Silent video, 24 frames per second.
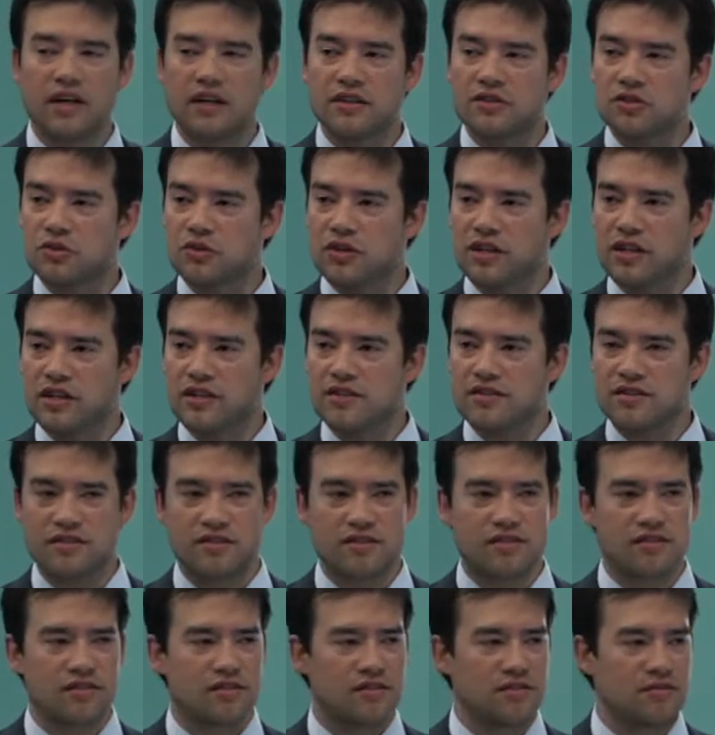Today
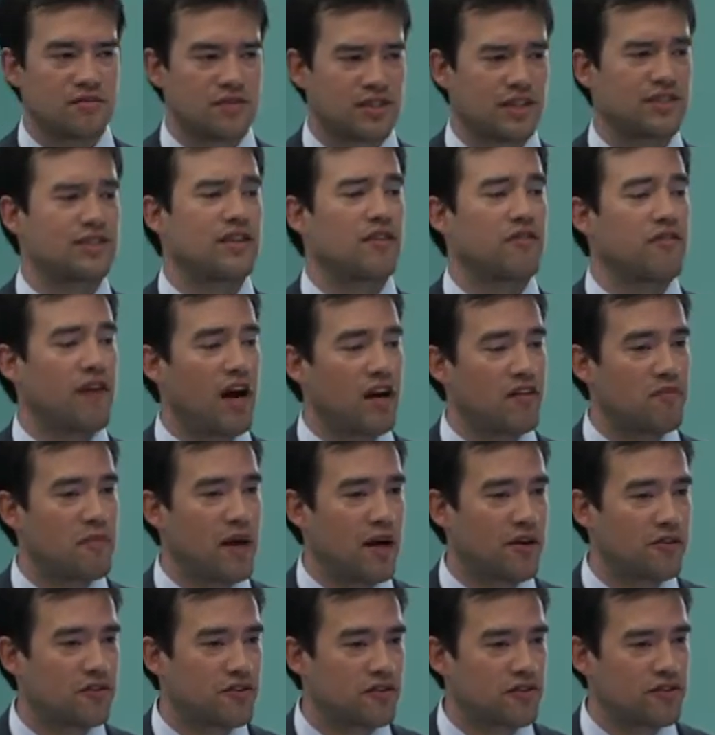it's
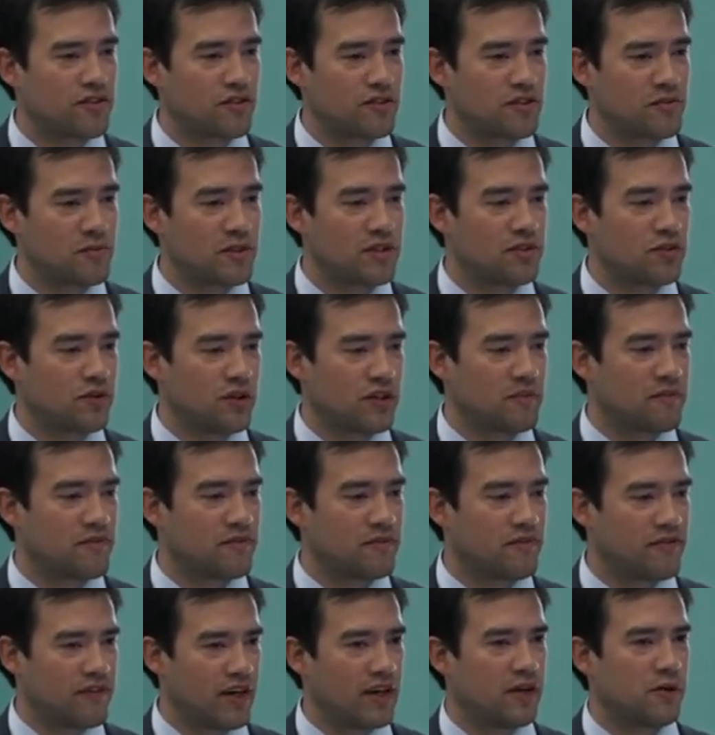£65, so it's been doing
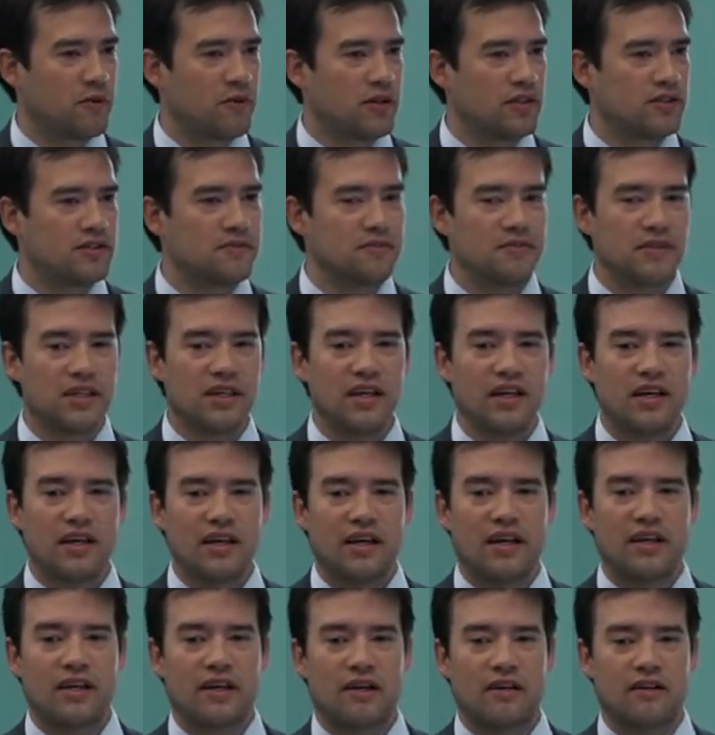fairly well
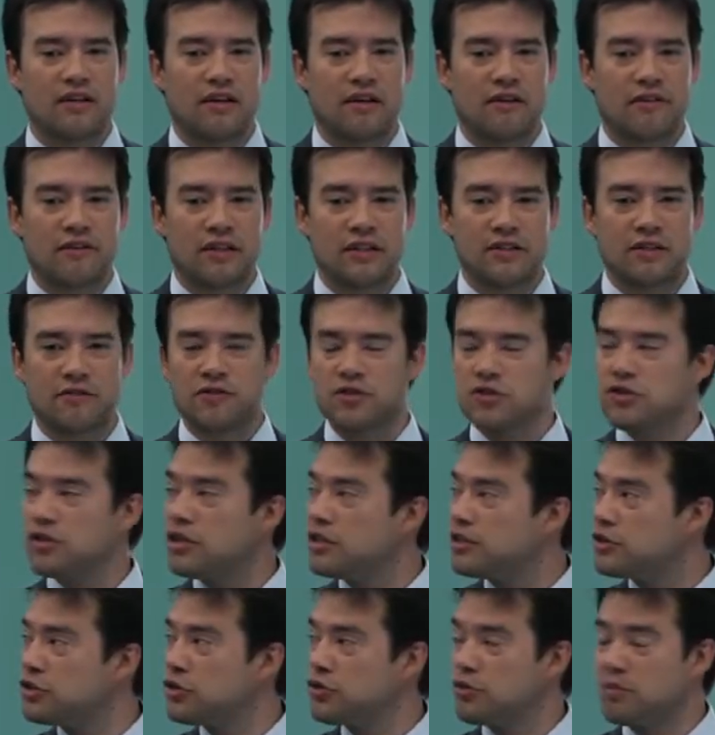in a relatively
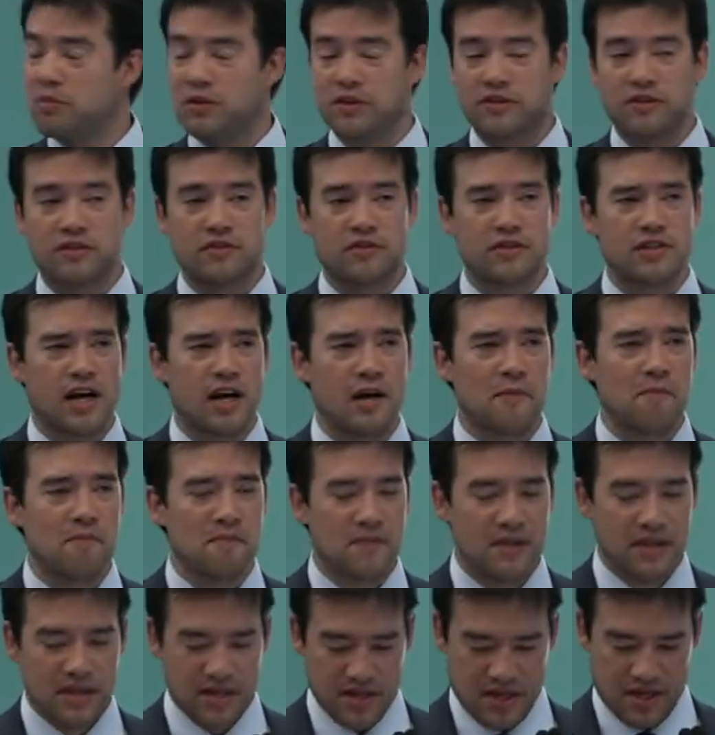short period of
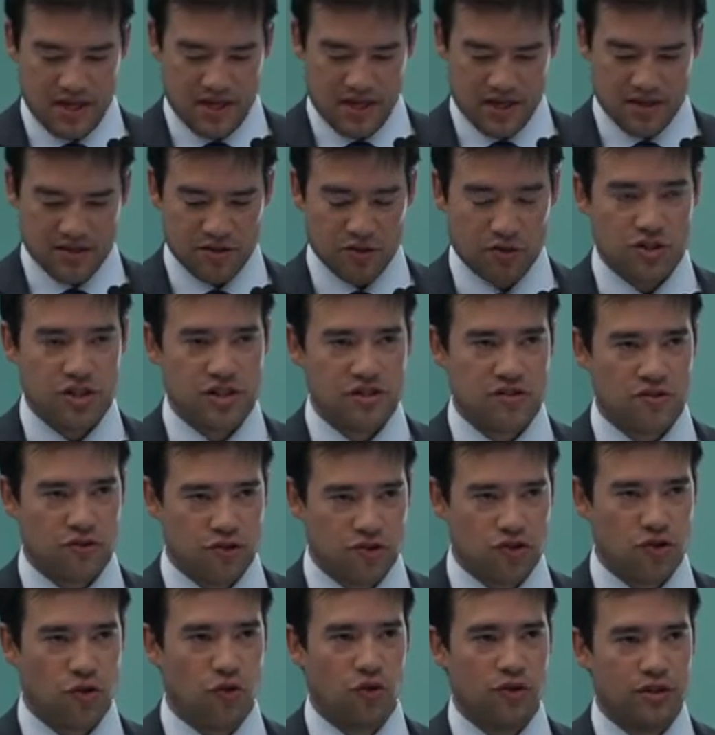time. So just to
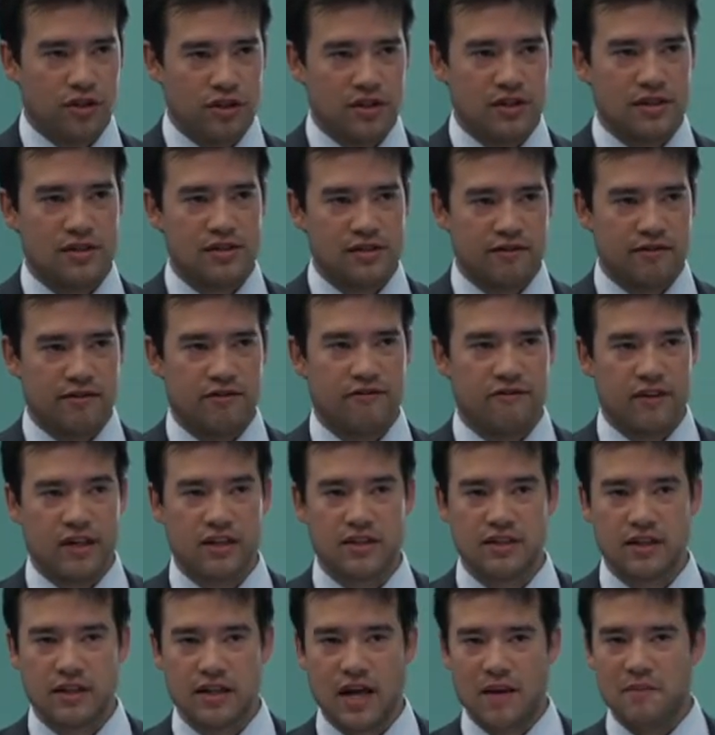show that it's a very
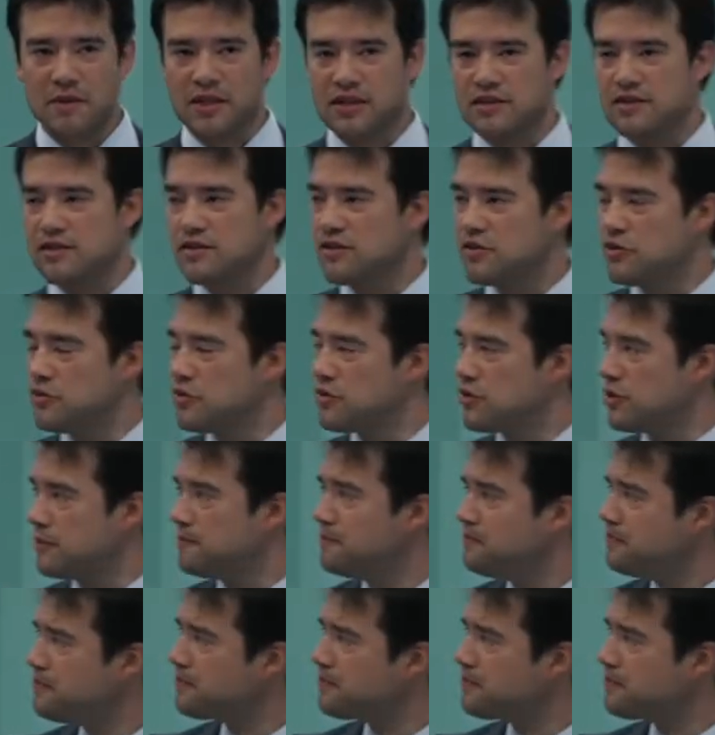dynamic institution.